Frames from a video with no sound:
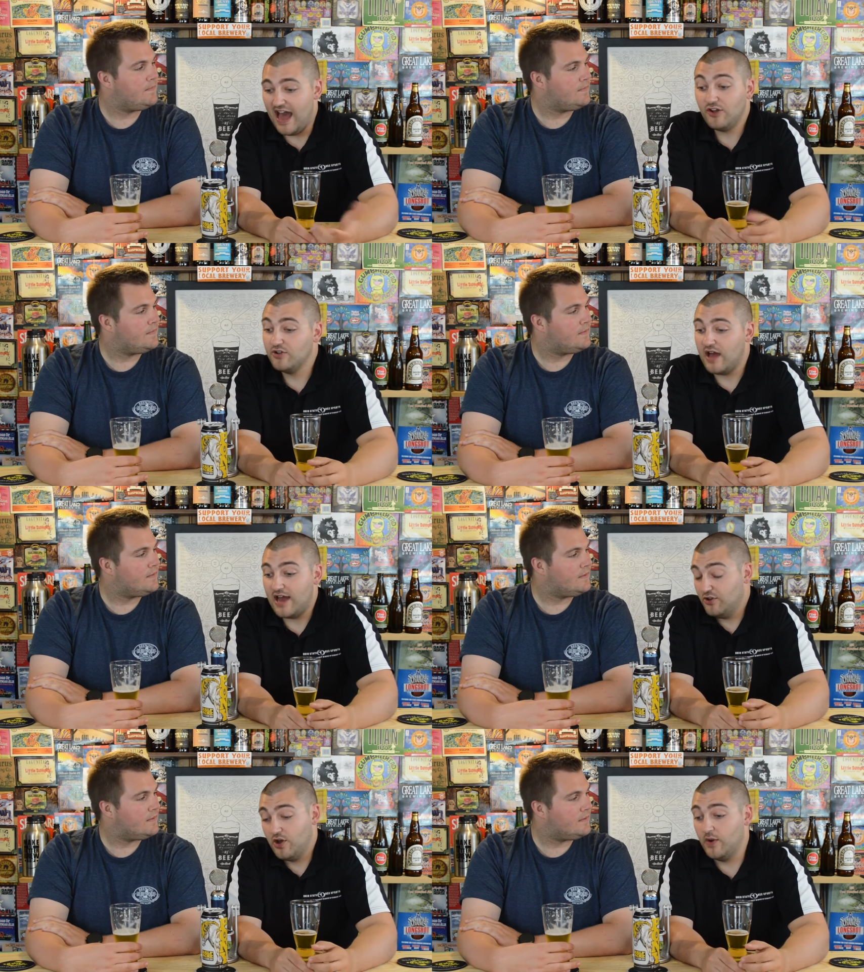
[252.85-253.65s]
Speaker 1: I don't
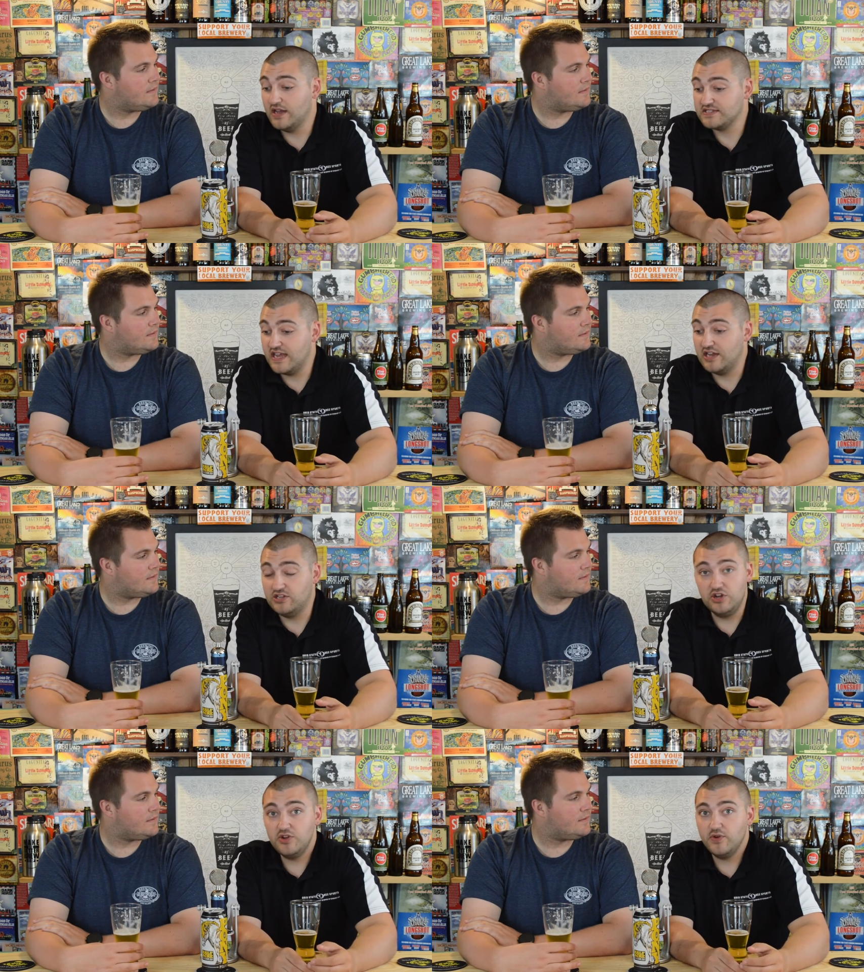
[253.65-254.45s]
I don't know what else they
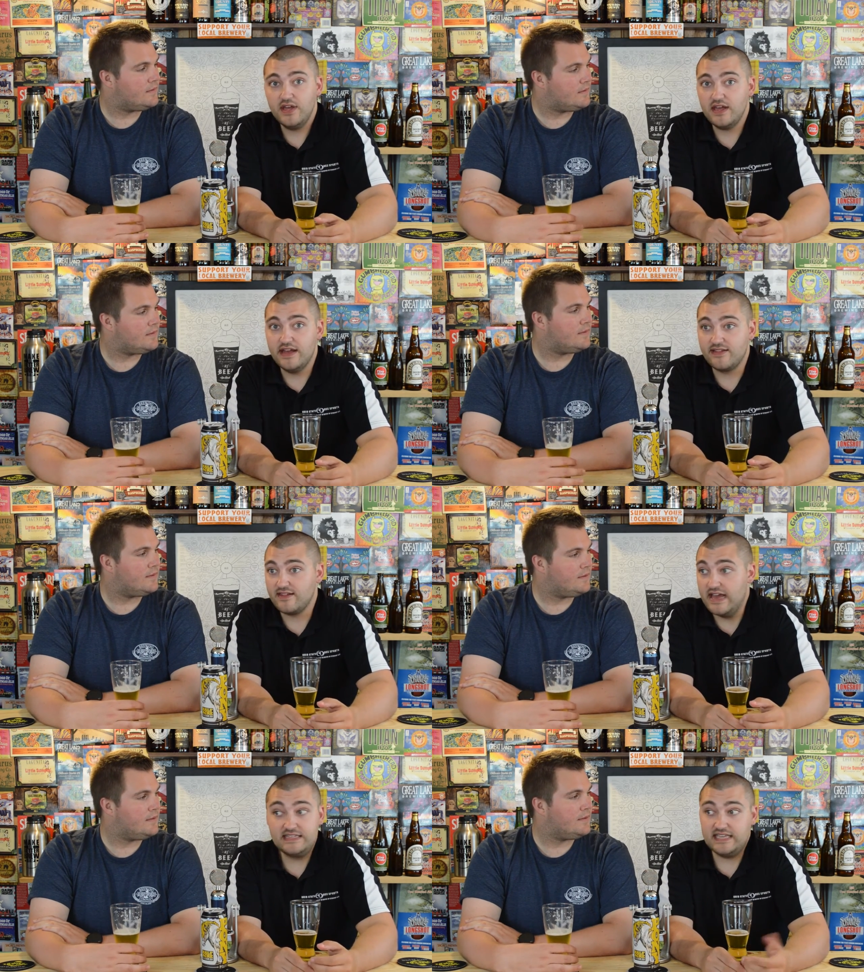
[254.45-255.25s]
could do to it.
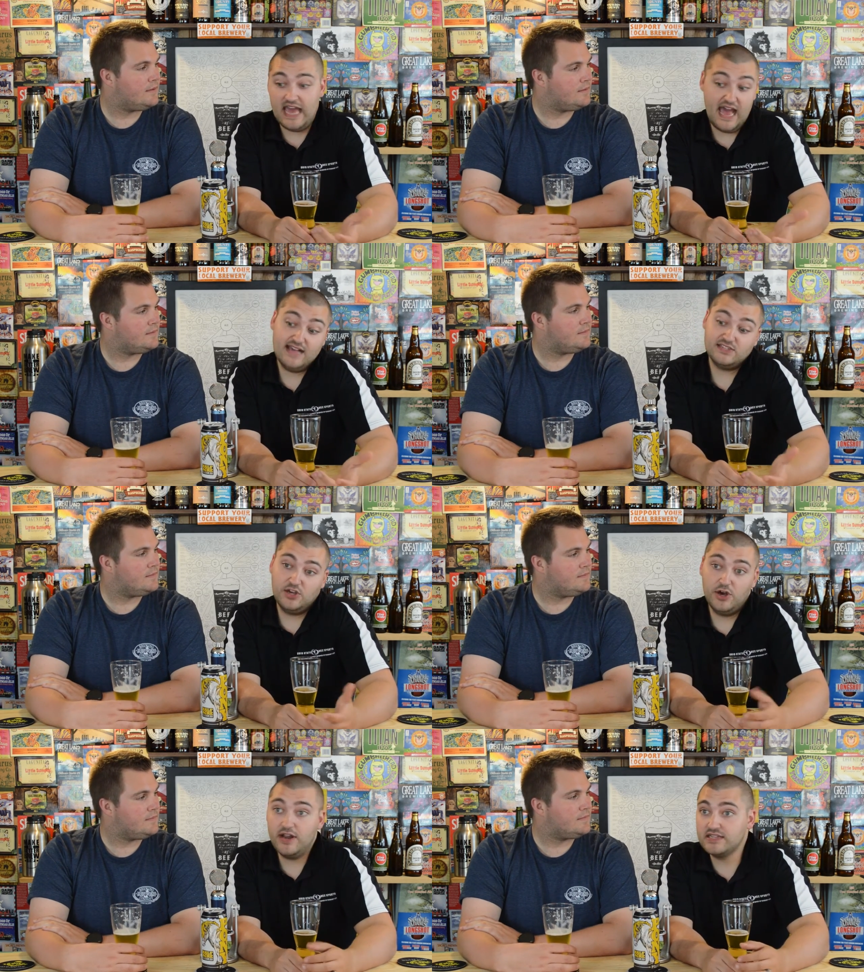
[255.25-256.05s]
It's it's as
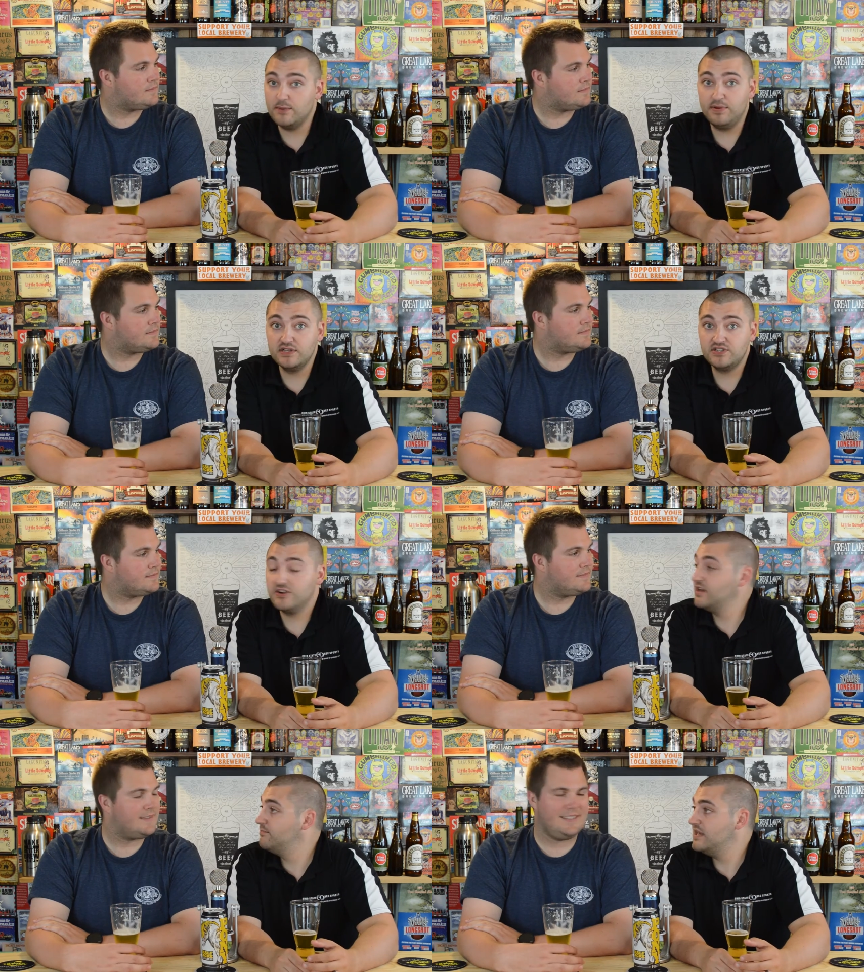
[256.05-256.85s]
good as a
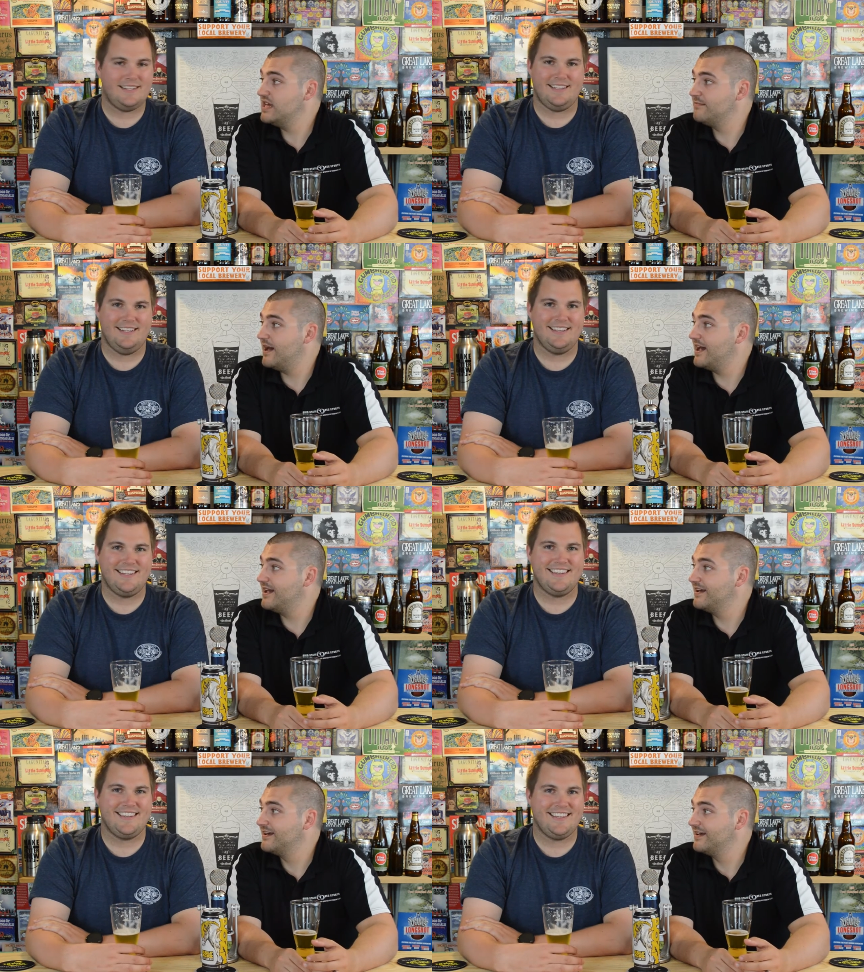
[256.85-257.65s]
pilsner can be in
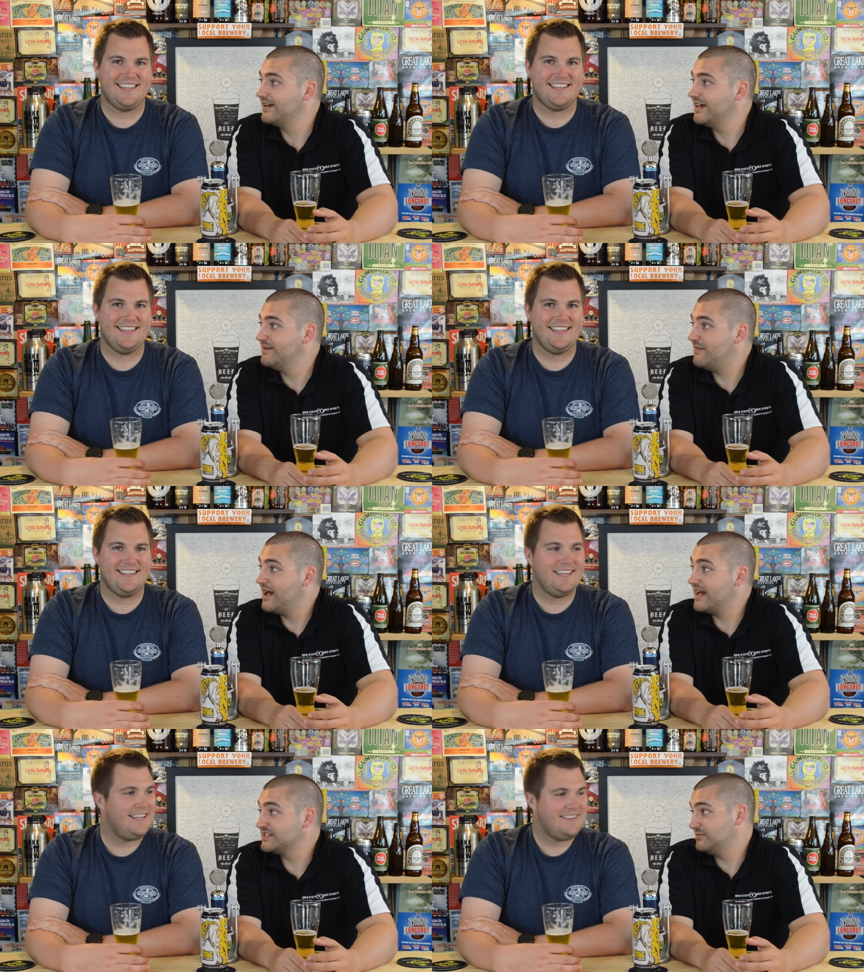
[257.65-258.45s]
my in
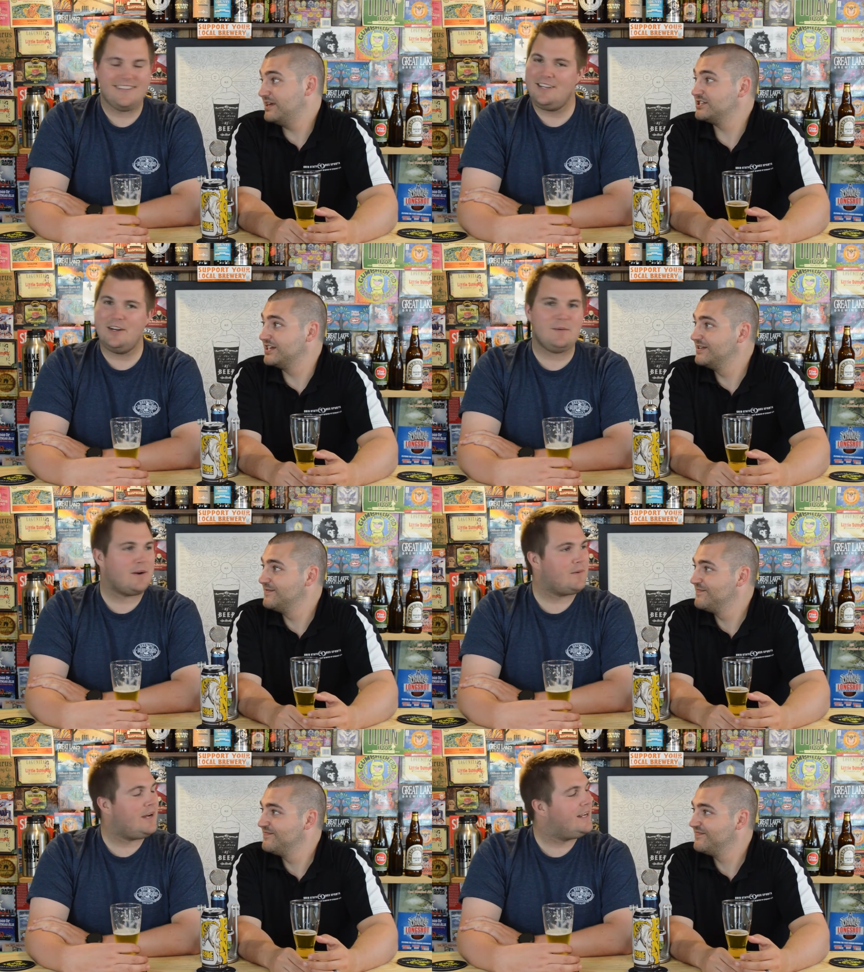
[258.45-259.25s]
my estimation. And you know
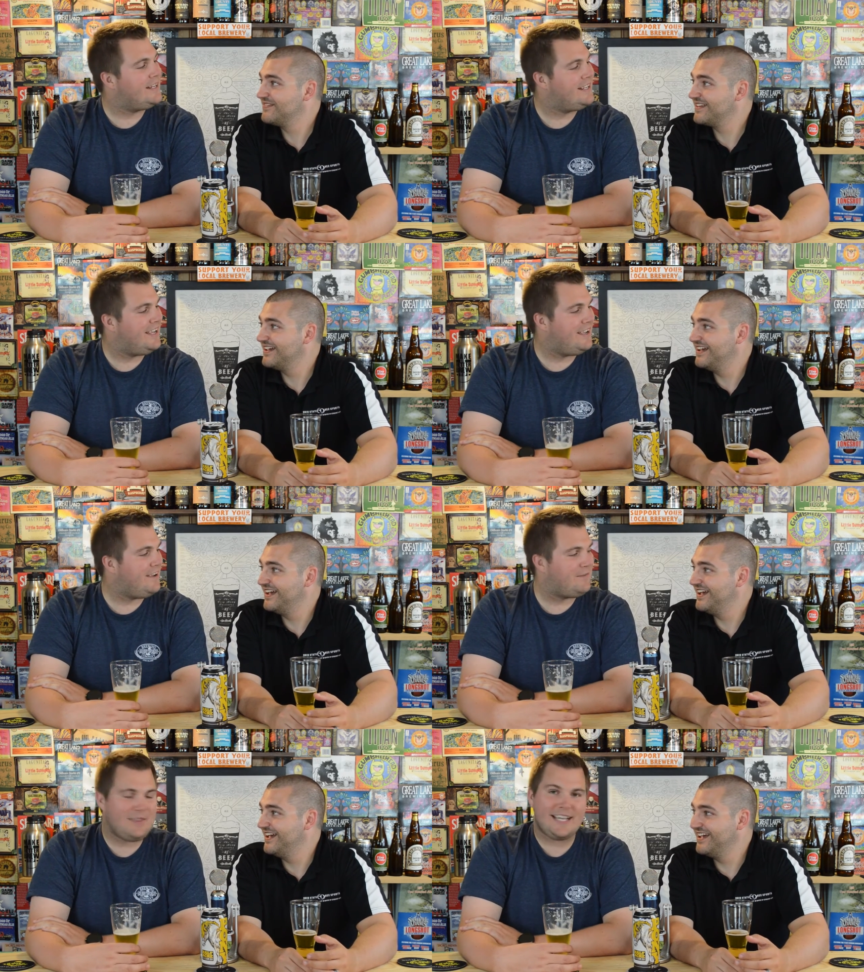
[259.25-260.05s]
Speaker 2: what, Ron?
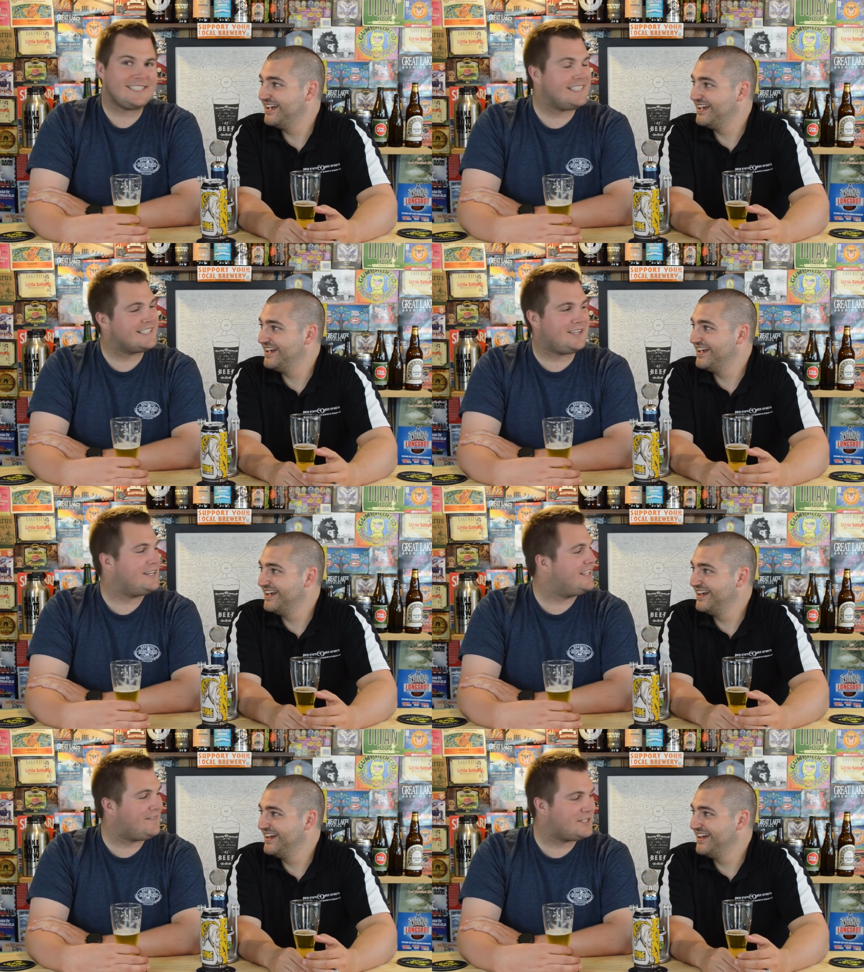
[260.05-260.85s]
If you think it's as
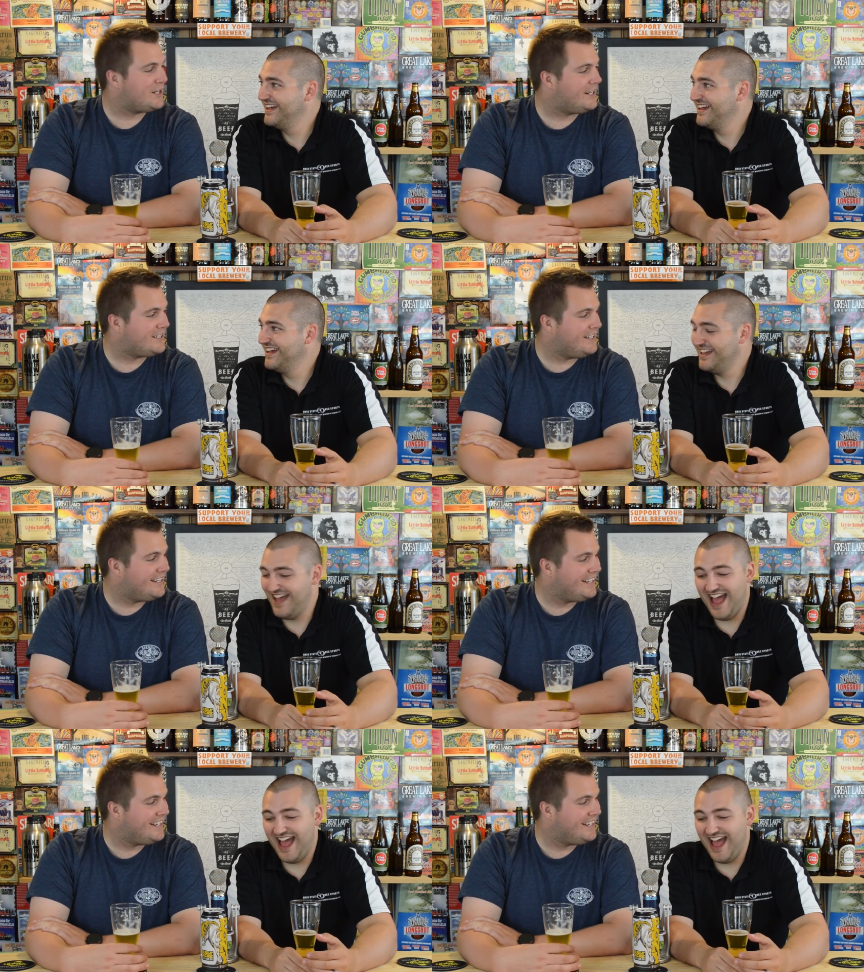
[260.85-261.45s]
good, give it your hundred.